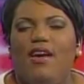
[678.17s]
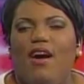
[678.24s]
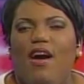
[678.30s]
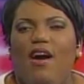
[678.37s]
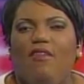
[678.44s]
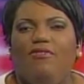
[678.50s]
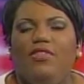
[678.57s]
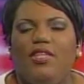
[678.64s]

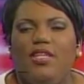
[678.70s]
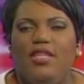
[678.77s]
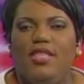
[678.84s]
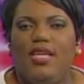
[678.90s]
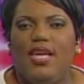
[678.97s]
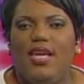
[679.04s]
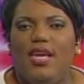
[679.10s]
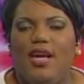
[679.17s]
after
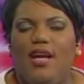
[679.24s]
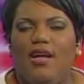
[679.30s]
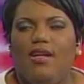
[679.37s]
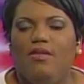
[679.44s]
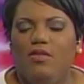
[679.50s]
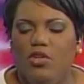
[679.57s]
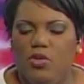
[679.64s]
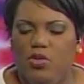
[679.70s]
the
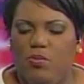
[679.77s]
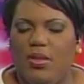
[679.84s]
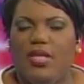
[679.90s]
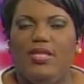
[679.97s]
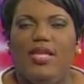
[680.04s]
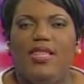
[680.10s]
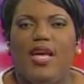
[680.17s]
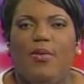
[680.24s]
news
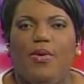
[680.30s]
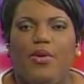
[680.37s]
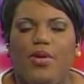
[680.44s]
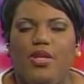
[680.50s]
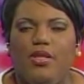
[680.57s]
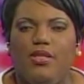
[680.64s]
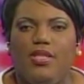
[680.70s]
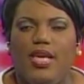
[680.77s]
bulletin that we're going
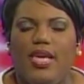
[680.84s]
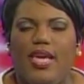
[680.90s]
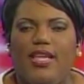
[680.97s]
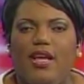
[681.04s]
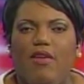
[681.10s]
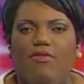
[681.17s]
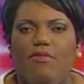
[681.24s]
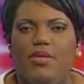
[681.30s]
to take in
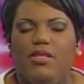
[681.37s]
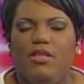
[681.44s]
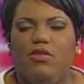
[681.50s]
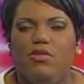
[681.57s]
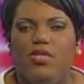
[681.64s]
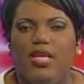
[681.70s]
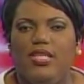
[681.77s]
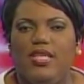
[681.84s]
now from the C
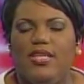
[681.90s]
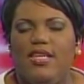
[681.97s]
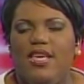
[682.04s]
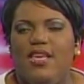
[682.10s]
News Center.